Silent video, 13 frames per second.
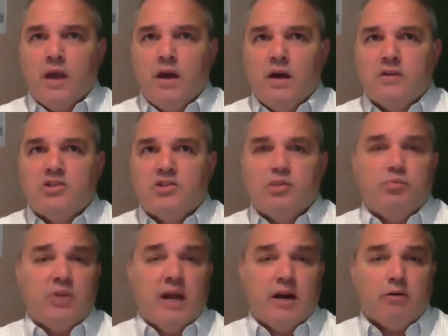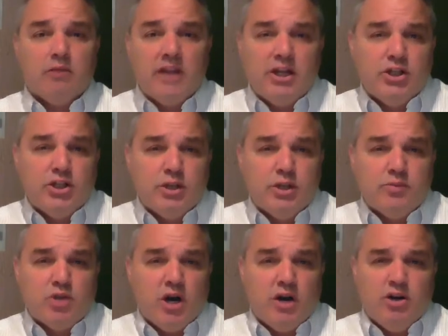supplier relationships
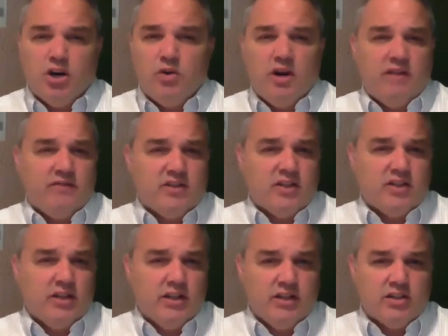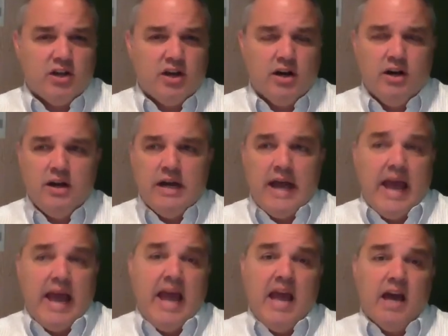are, your credit facilities are,
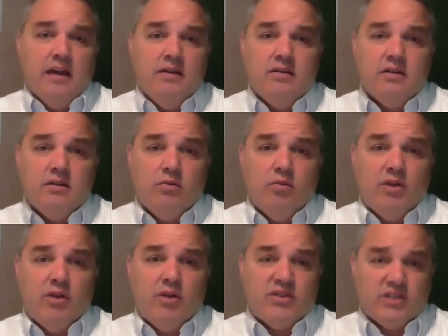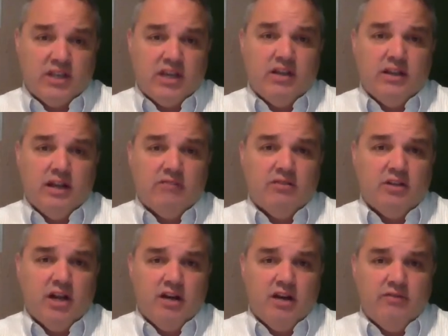and what the skill level
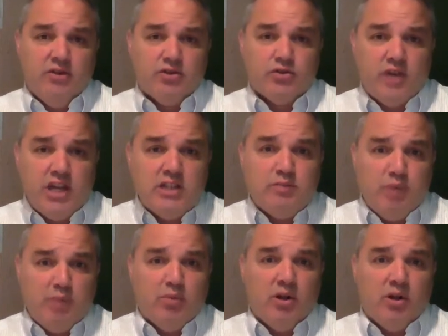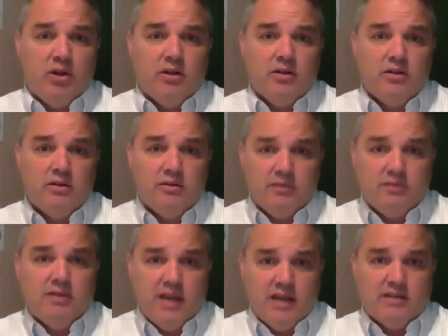of your tradespeople
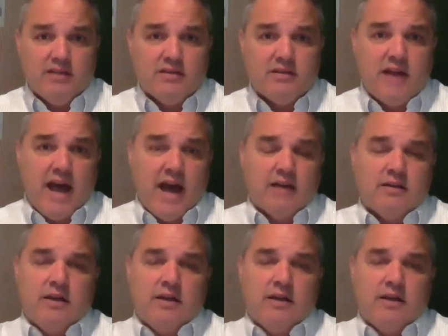is at.